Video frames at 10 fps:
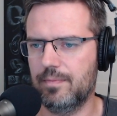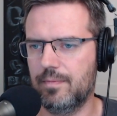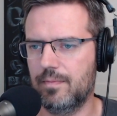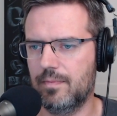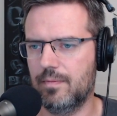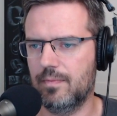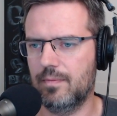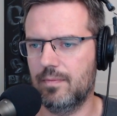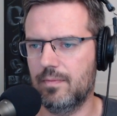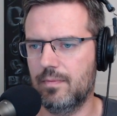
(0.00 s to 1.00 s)

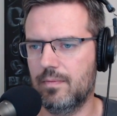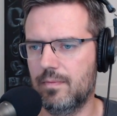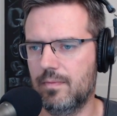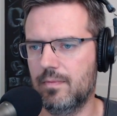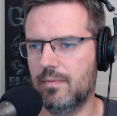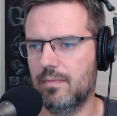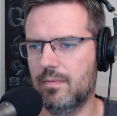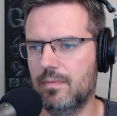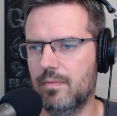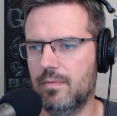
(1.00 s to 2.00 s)

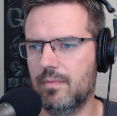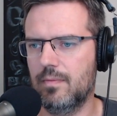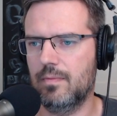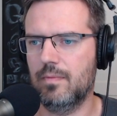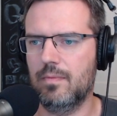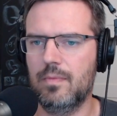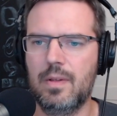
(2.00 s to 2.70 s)
[no speech]